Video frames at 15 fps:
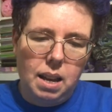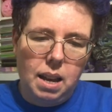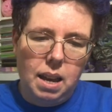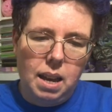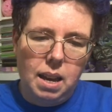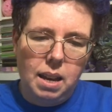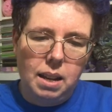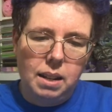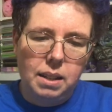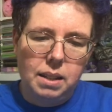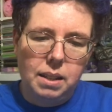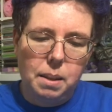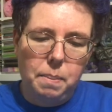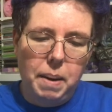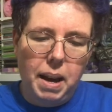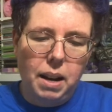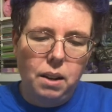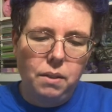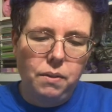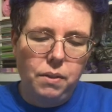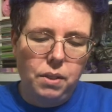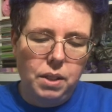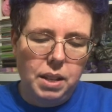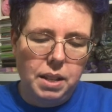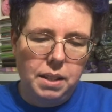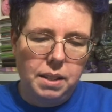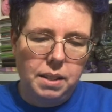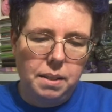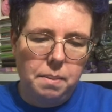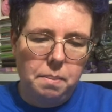And the pattern for
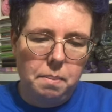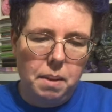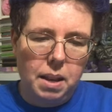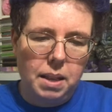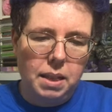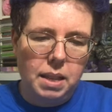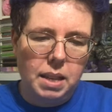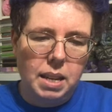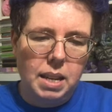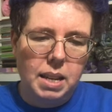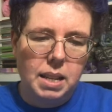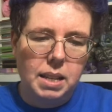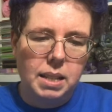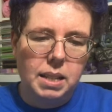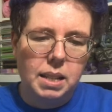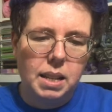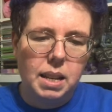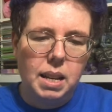this month is